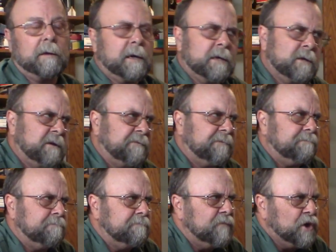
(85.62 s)
As if
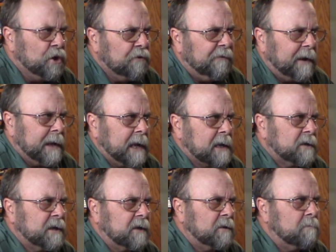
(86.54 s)
you
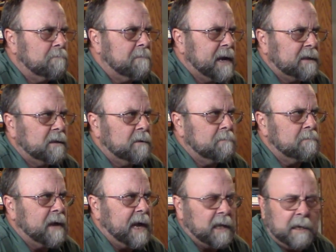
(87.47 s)
financing them made
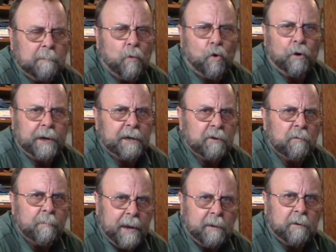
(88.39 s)
them any more
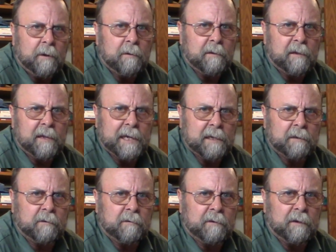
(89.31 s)
independent
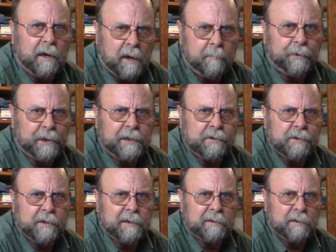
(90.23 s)
than the companies
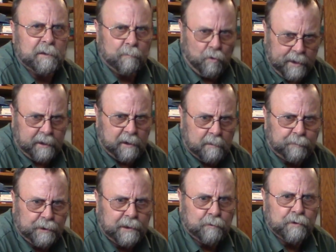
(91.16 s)
that the Boeing
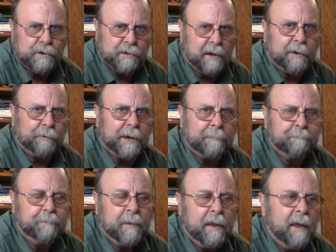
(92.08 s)
Company was hiring.
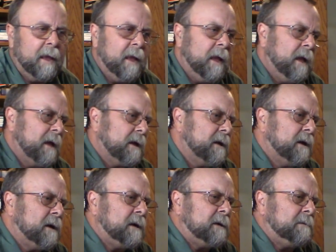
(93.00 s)

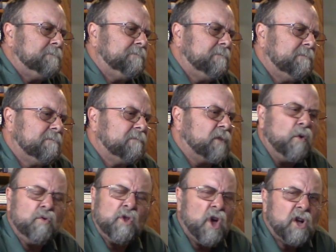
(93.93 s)

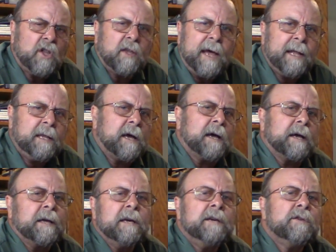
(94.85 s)
Don't talk to that
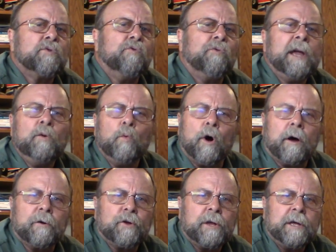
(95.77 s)
guy. He's
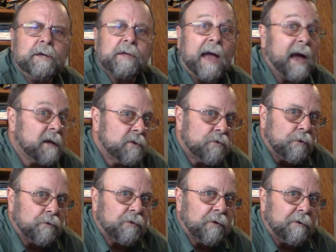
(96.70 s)
greenwash. He's
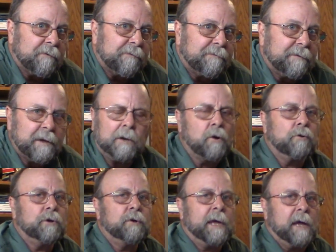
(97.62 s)
AstroTurf. You
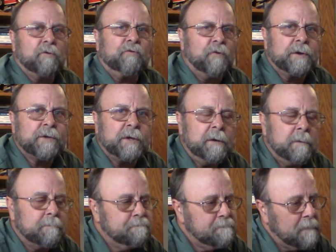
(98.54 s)
know, you can't trust
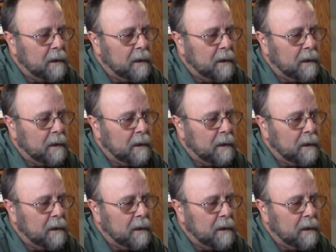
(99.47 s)
him.